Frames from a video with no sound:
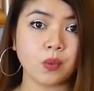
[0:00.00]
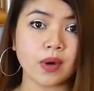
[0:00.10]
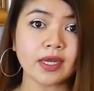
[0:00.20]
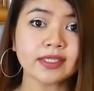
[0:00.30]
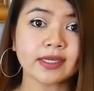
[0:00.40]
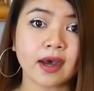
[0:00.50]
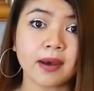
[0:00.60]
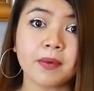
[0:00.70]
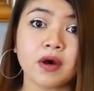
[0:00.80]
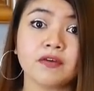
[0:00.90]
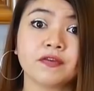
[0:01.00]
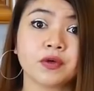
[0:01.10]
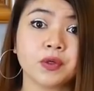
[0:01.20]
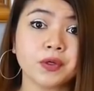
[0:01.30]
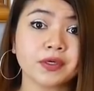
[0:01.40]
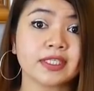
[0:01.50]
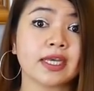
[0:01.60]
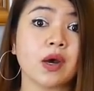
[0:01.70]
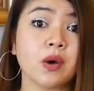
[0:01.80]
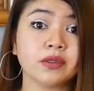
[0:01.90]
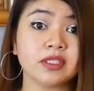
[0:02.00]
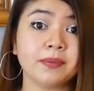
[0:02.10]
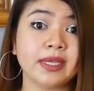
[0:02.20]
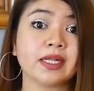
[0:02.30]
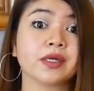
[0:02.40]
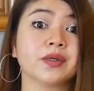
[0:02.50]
One cup of cooked oatmeal